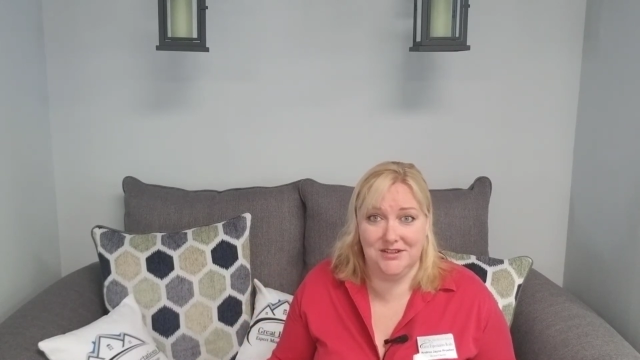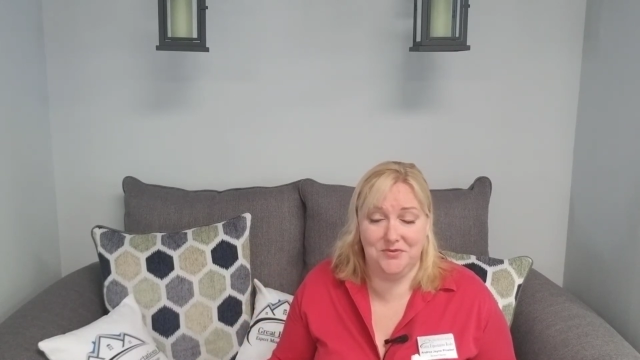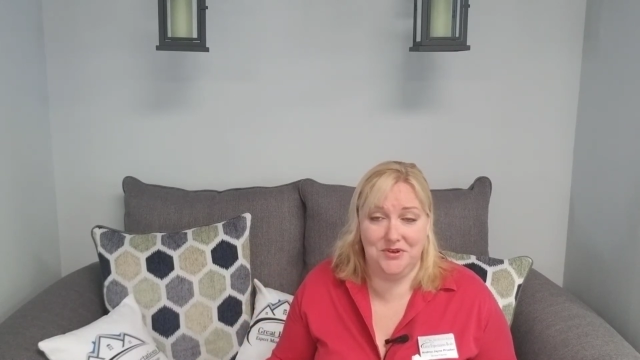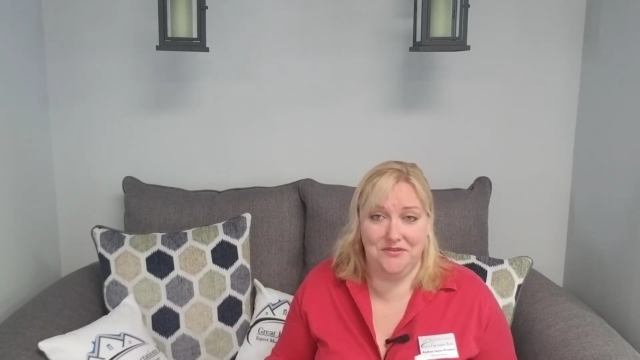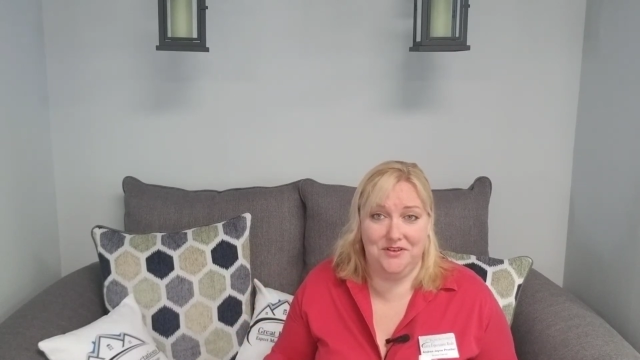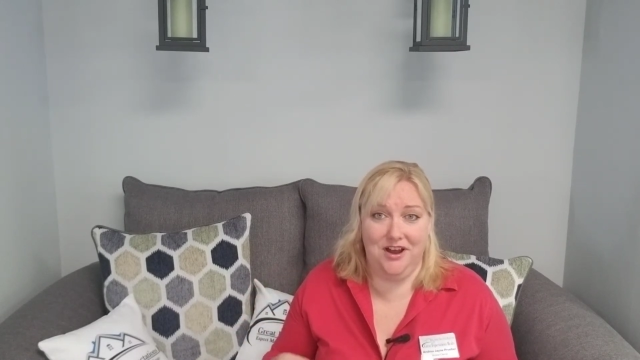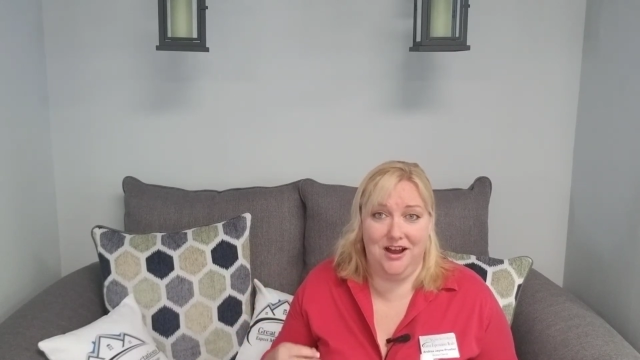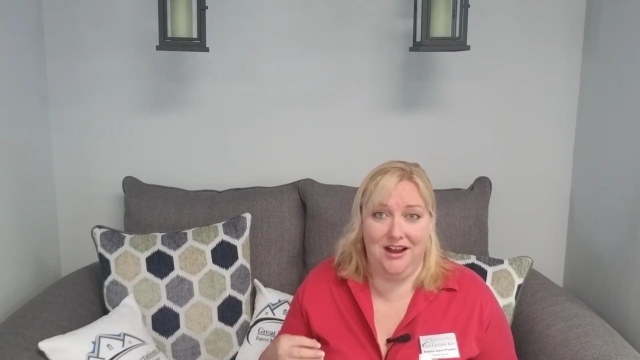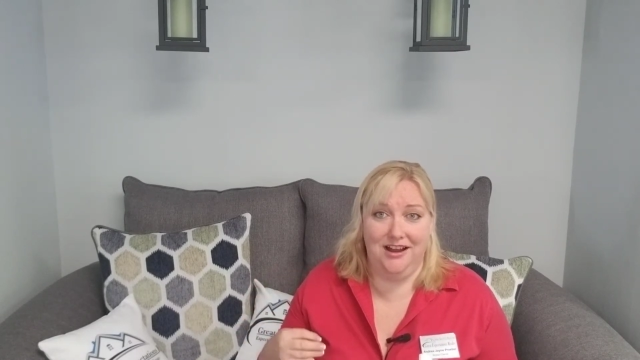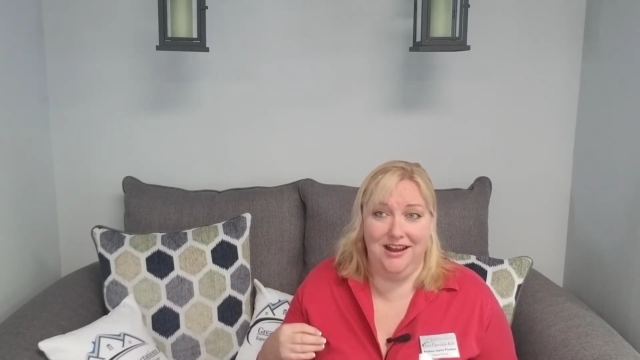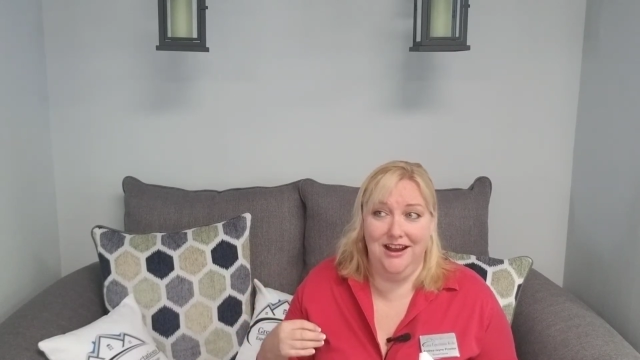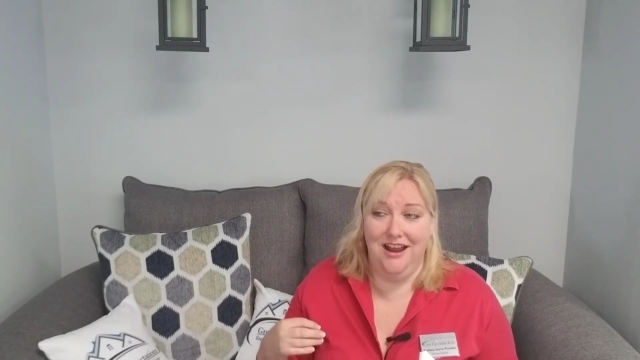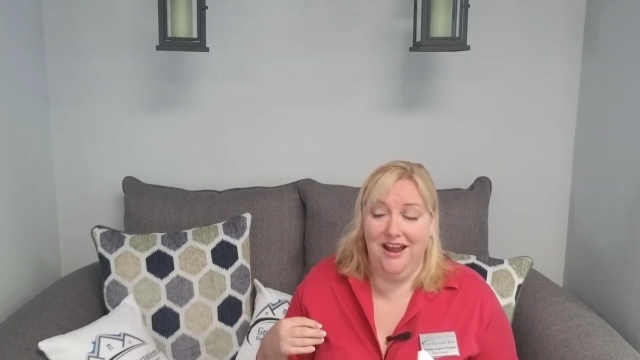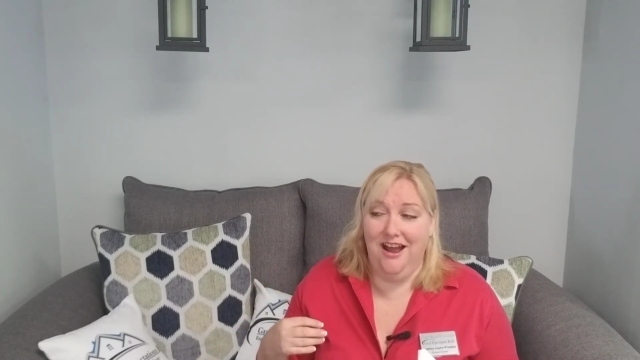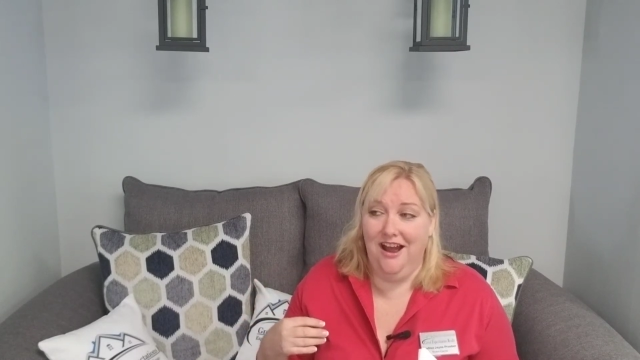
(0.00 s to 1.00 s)
We've got
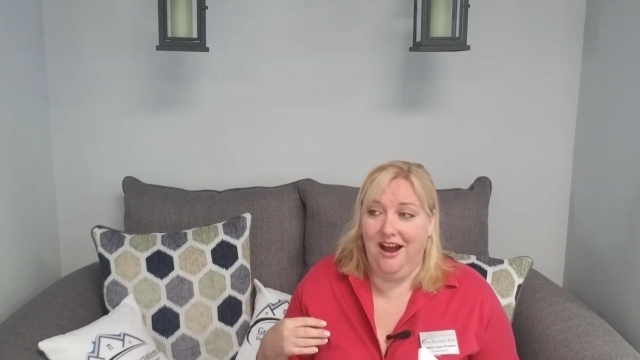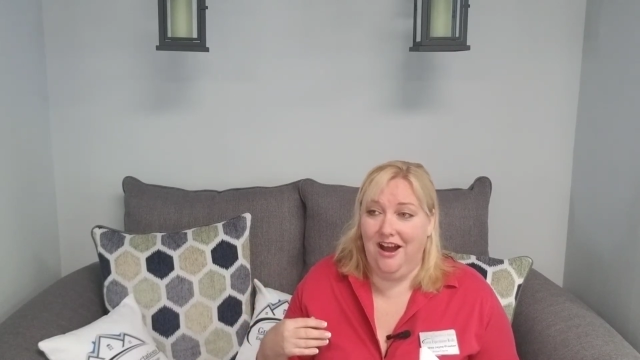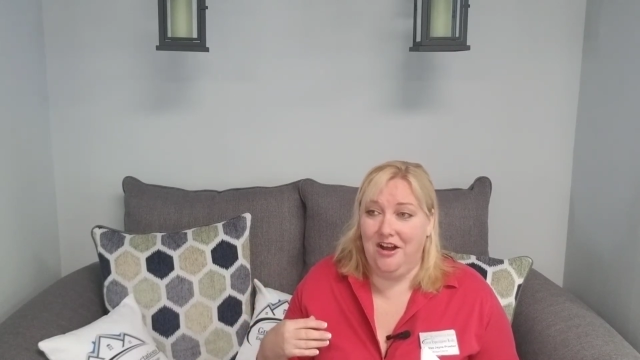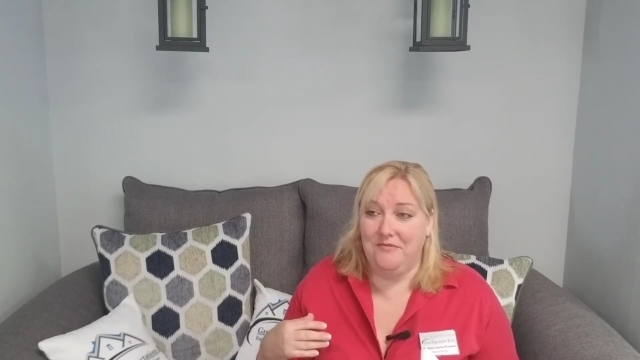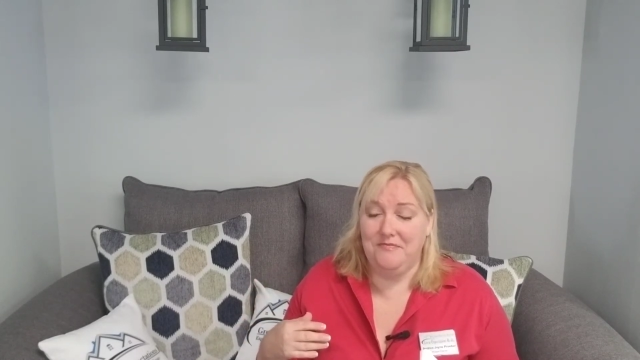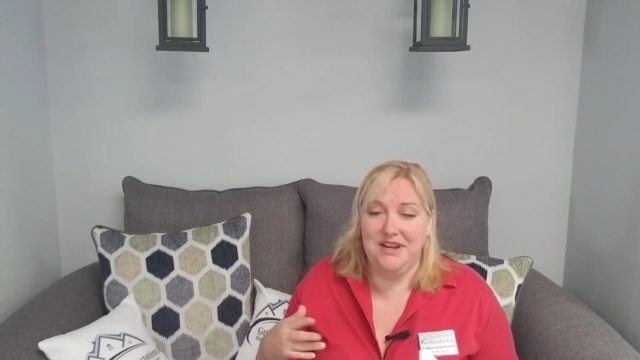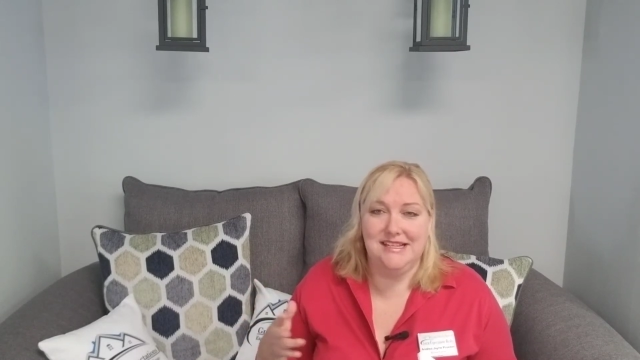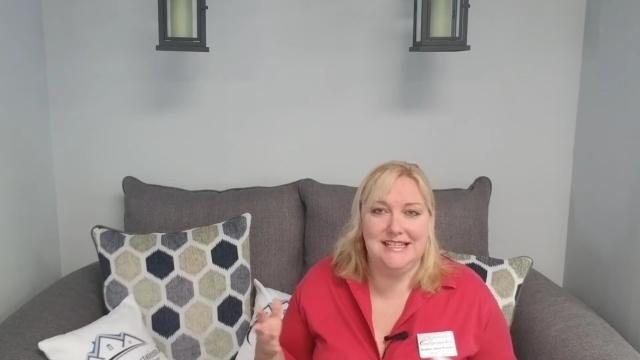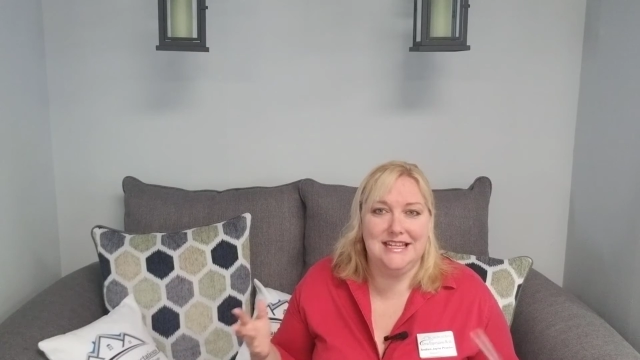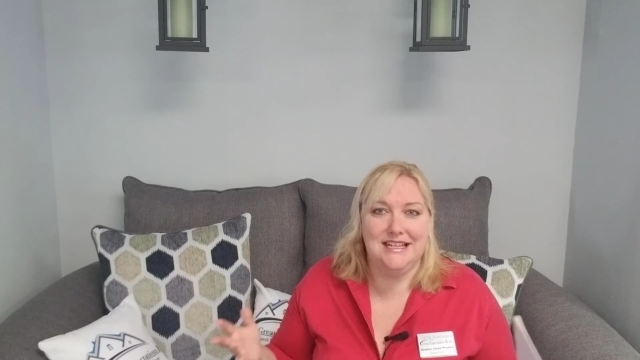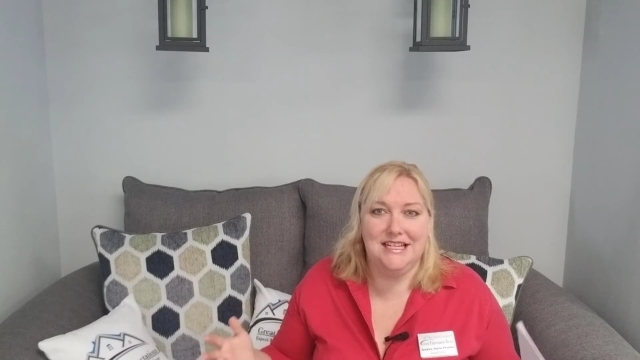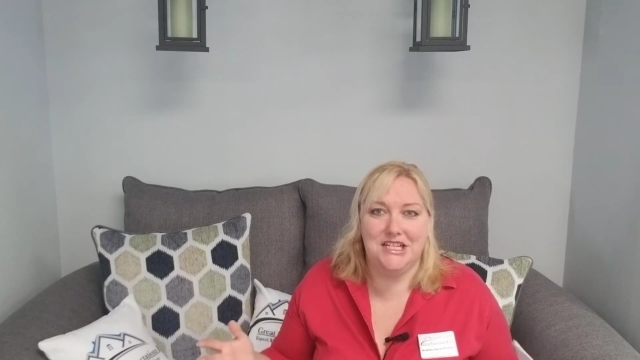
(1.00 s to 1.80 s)
um, basically